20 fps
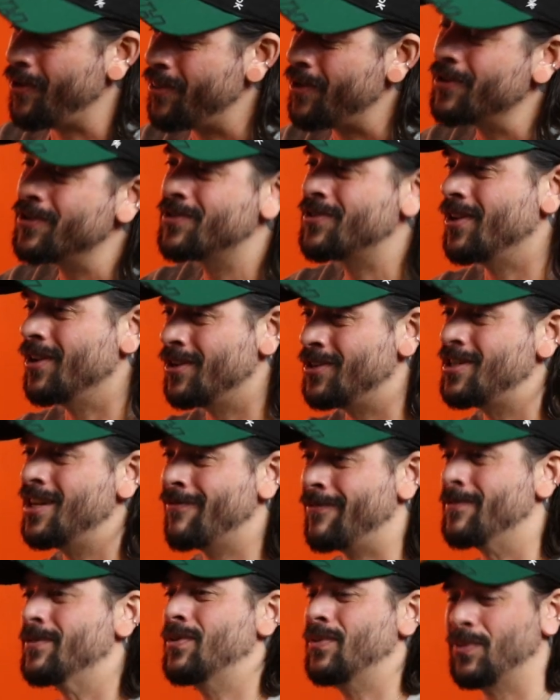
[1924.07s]
there's a
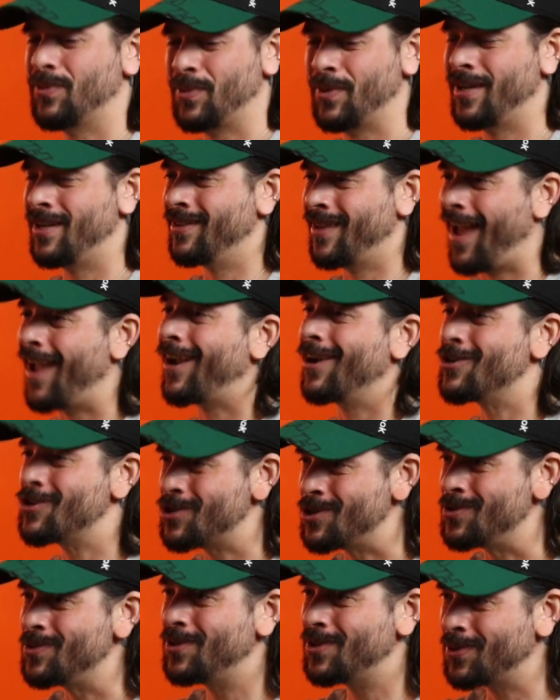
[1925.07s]
difference between like a
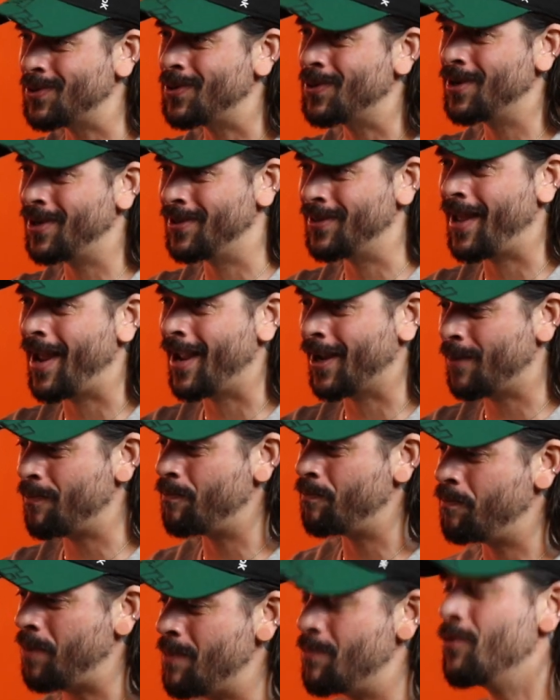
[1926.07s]
shoe store and like Uh-huh.
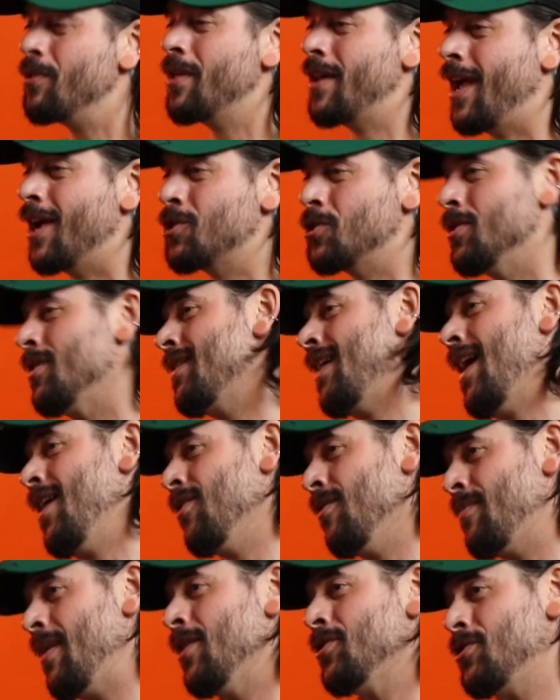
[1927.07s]
people that actually care
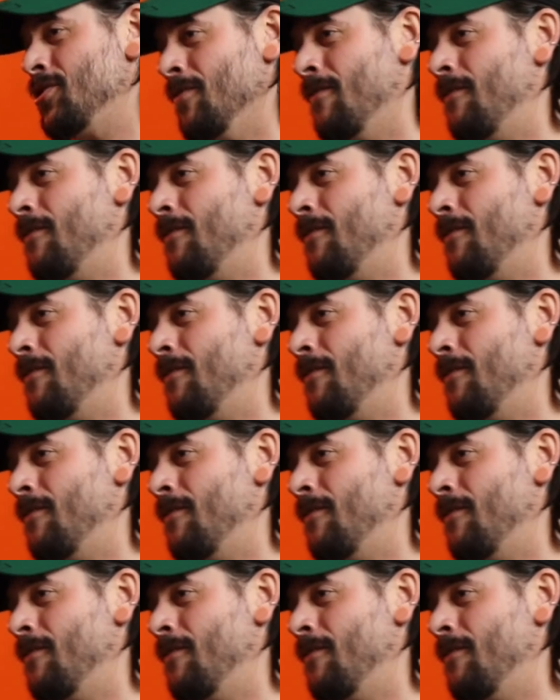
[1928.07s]
about your